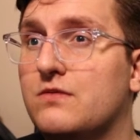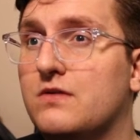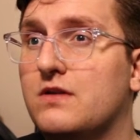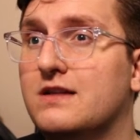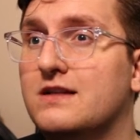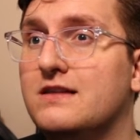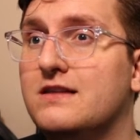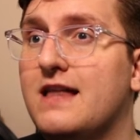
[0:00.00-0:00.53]
a
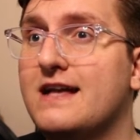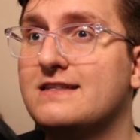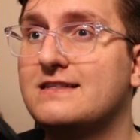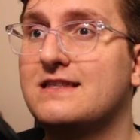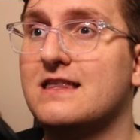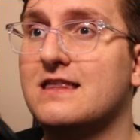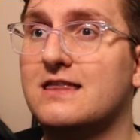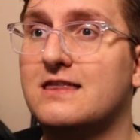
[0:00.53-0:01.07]
little less
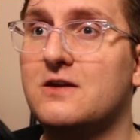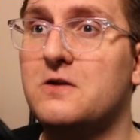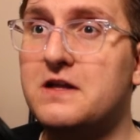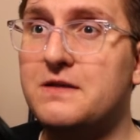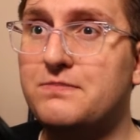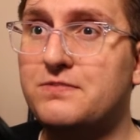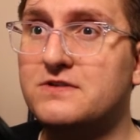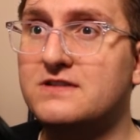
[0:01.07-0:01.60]
than
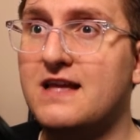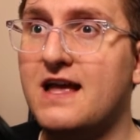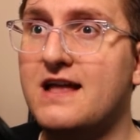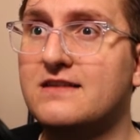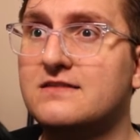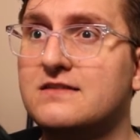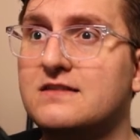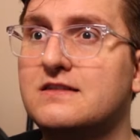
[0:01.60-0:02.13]

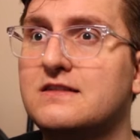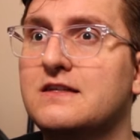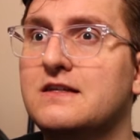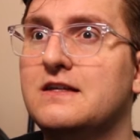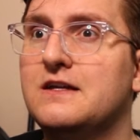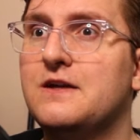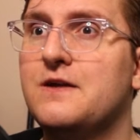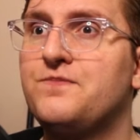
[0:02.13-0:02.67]

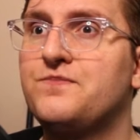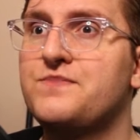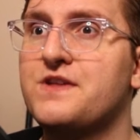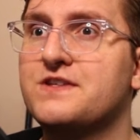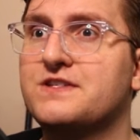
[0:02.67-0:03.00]
30%.